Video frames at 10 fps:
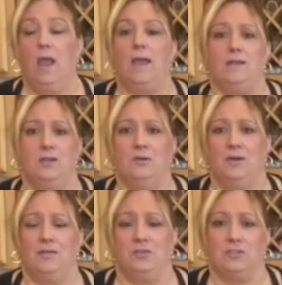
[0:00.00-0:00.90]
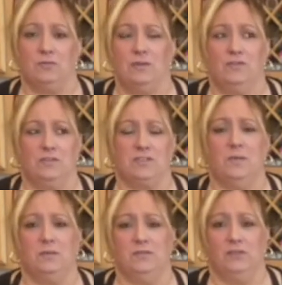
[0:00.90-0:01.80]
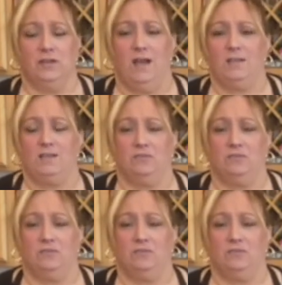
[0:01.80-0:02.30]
And you know what? There's a couple different kinds.